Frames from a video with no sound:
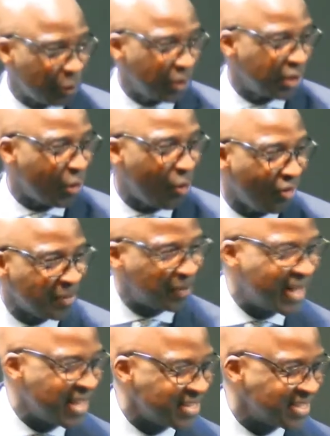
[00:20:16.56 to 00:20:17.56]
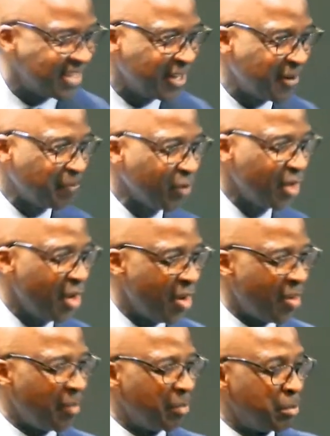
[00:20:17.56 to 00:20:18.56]
in the holy place.
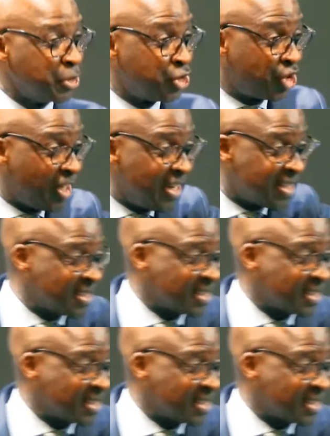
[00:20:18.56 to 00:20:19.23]
But Jesus